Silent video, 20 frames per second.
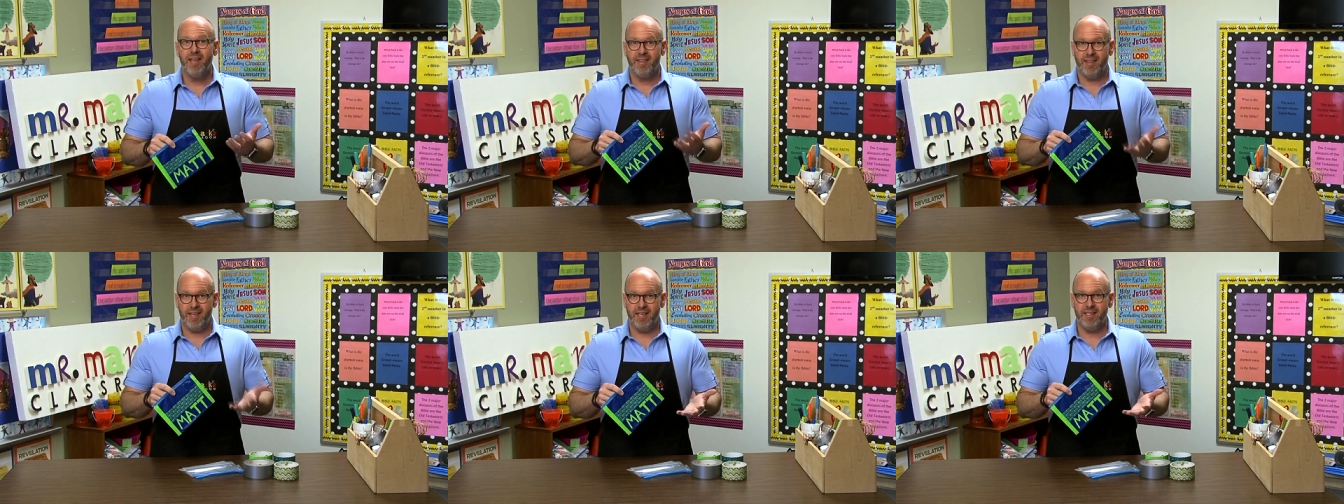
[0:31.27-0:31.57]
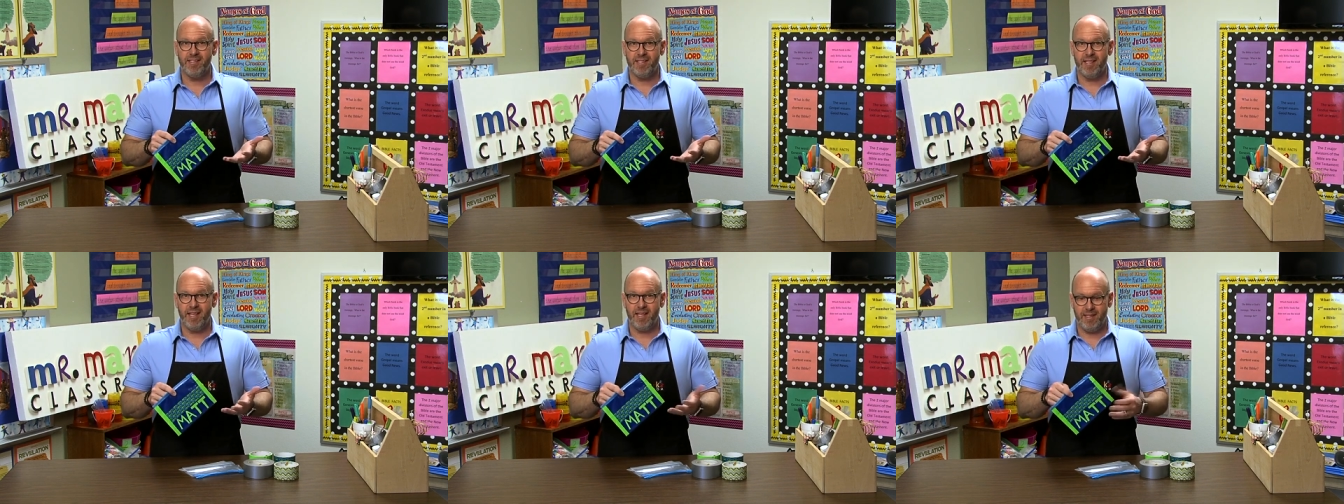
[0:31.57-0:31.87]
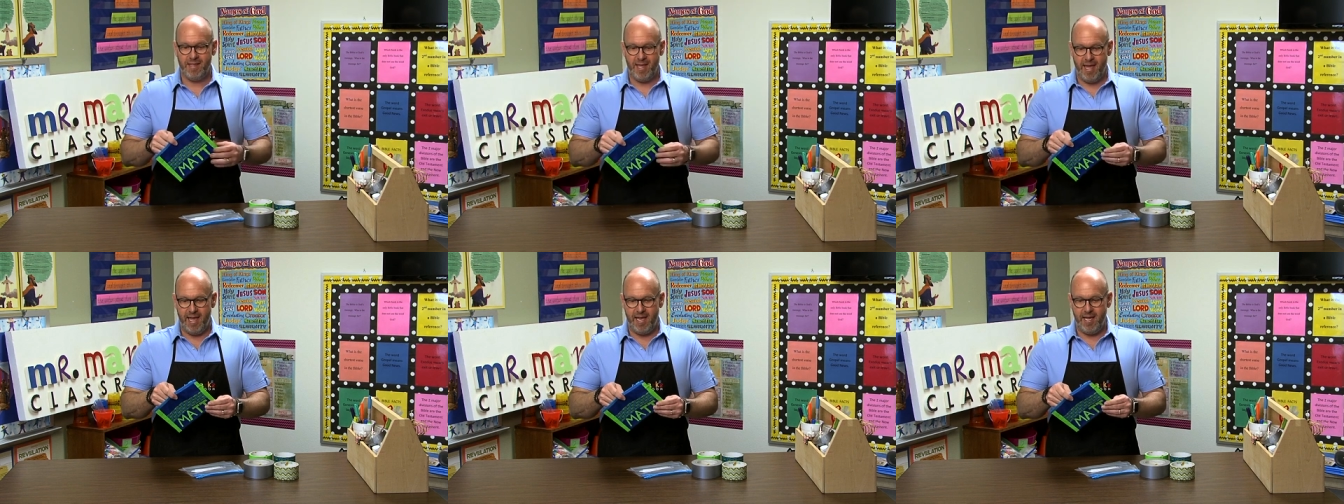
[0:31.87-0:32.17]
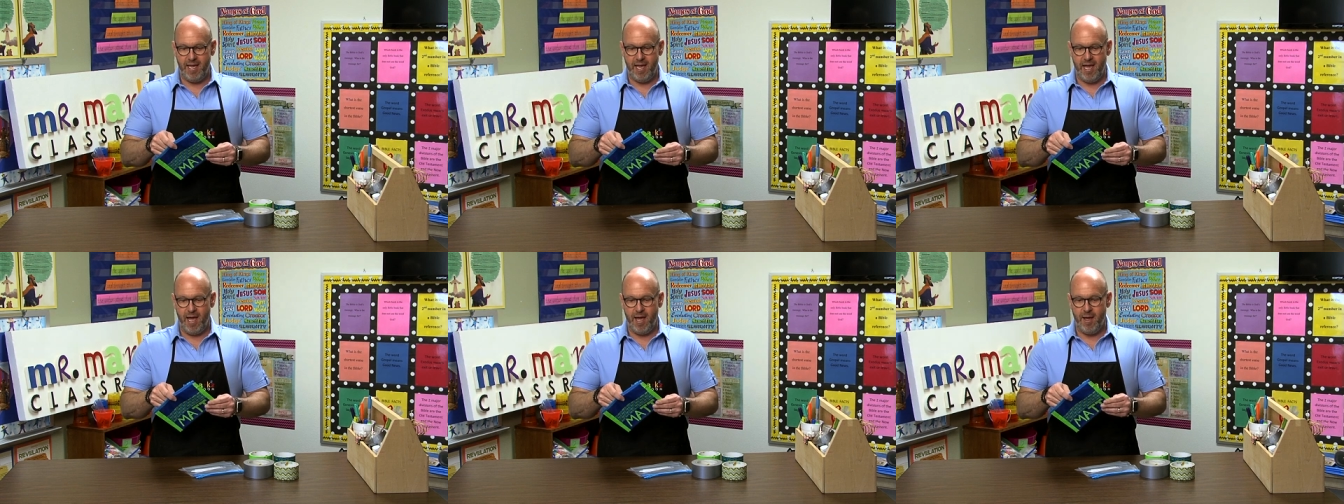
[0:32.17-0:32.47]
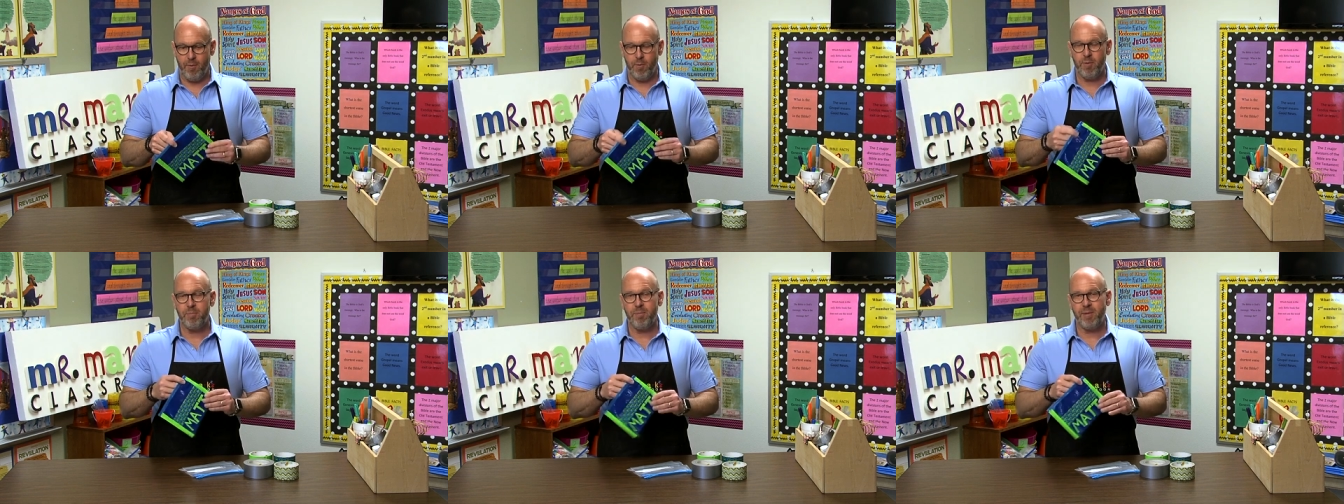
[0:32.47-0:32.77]
things that they
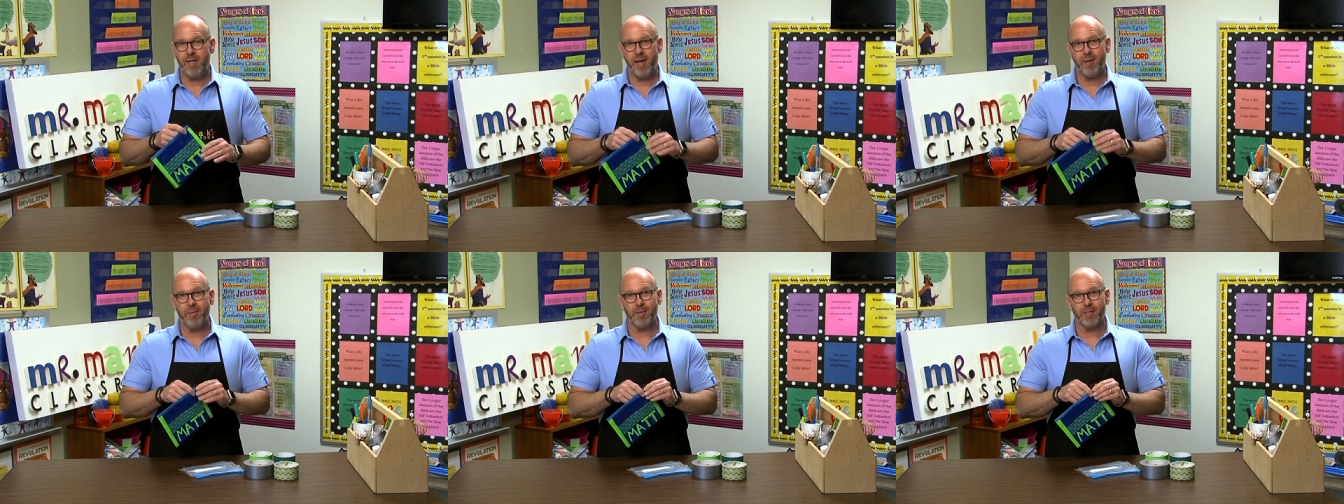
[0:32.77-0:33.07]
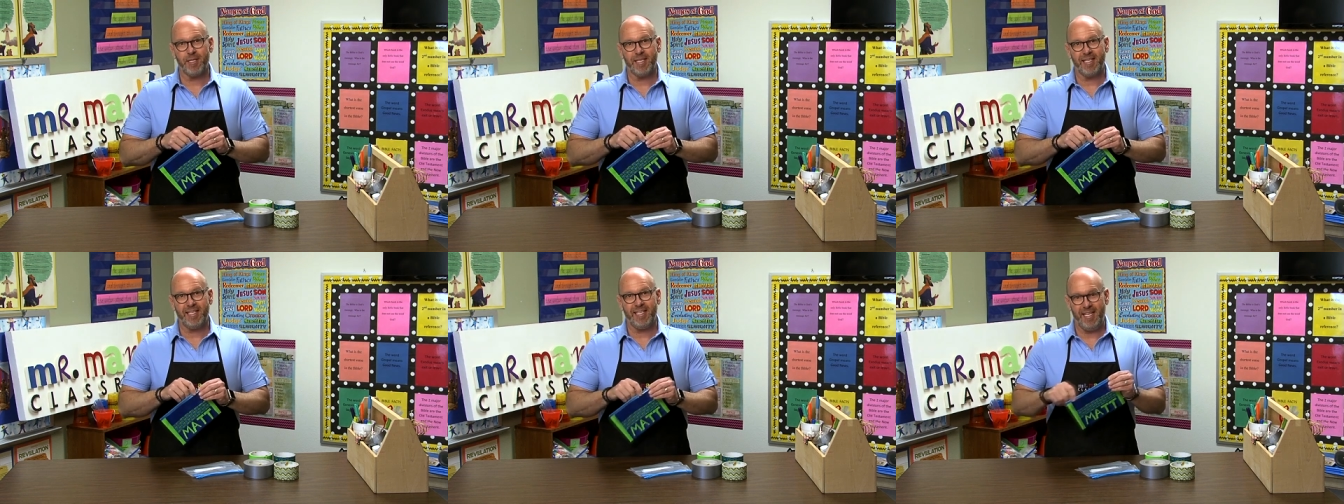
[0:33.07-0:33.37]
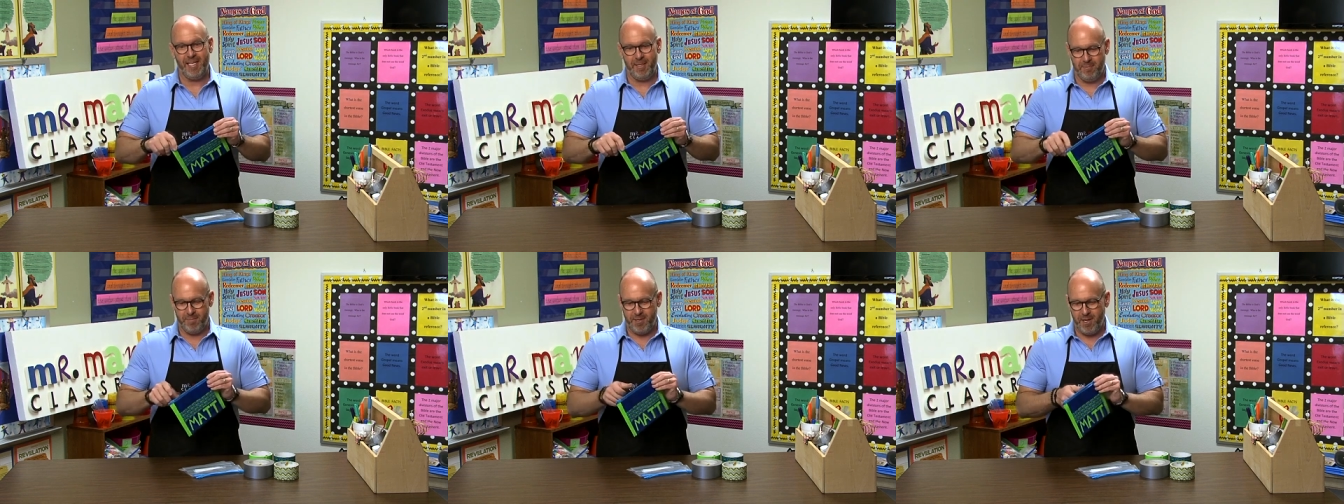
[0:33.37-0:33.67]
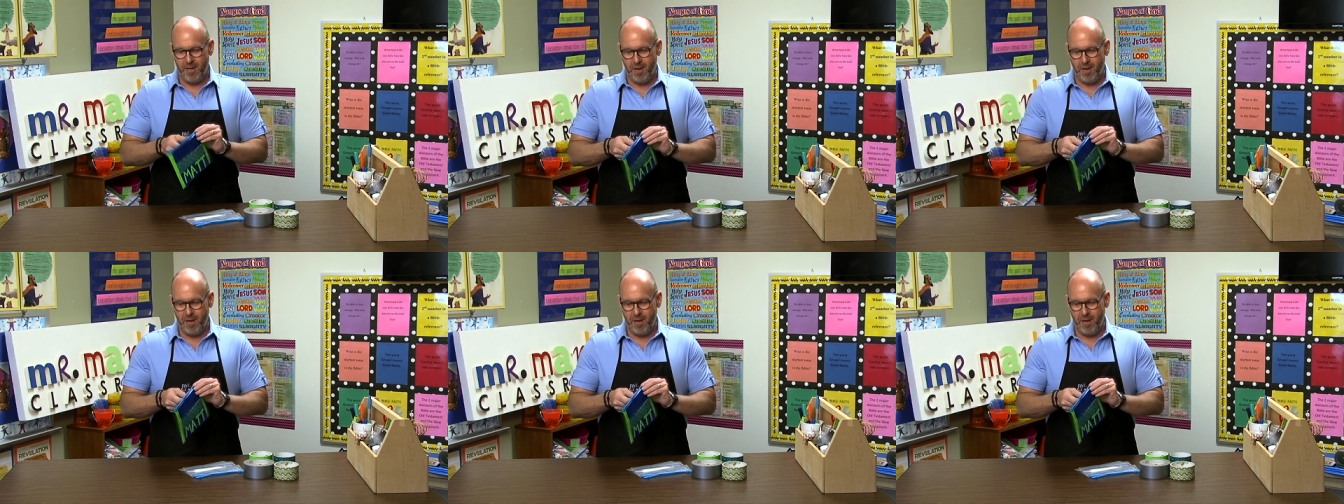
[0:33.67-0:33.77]
uh, would be able to keep.